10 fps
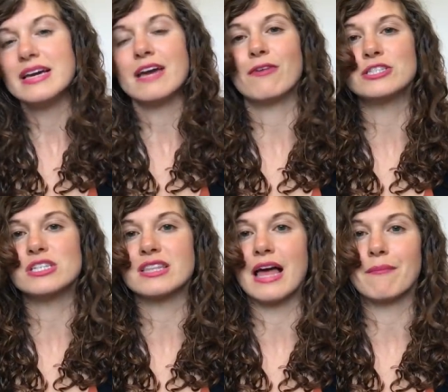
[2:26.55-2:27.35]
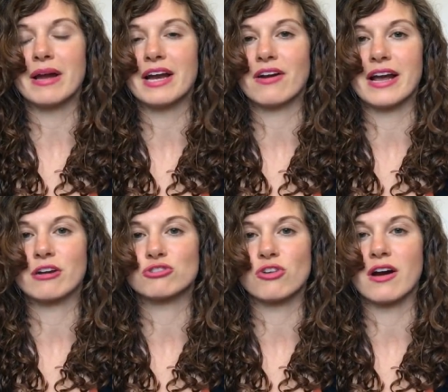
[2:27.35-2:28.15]
if I just let my hair
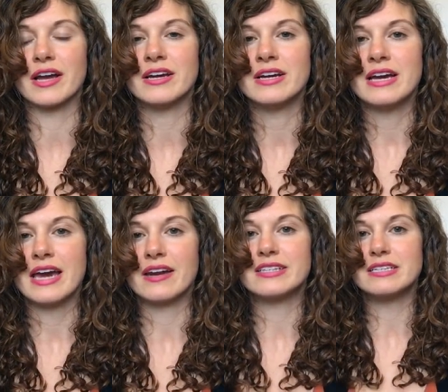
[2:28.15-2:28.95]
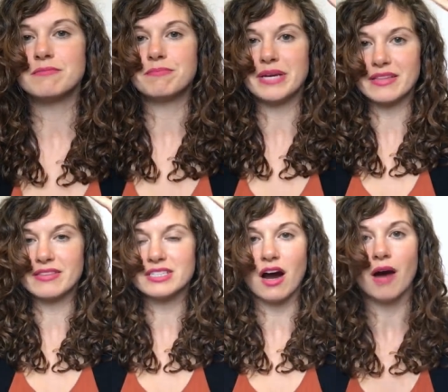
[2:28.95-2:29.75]
air dry and I didn't pin
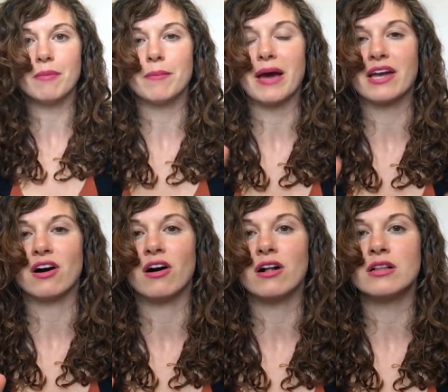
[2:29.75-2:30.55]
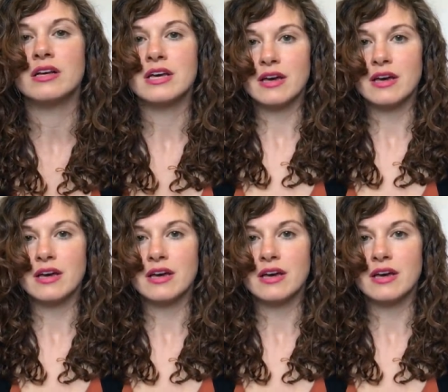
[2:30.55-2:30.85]
the top up at all,